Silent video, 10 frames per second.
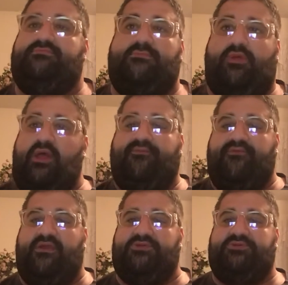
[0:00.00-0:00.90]
Clint
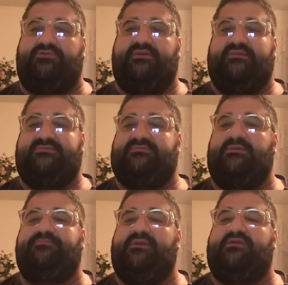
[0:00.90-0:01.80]
Frazier
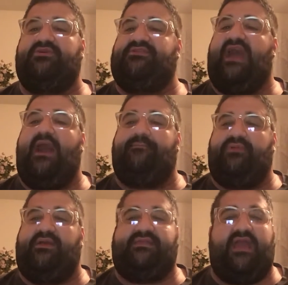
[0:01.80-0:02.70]
simply could not
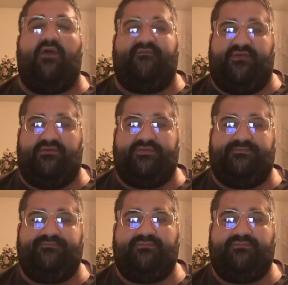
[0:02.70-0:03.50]
play the outfield.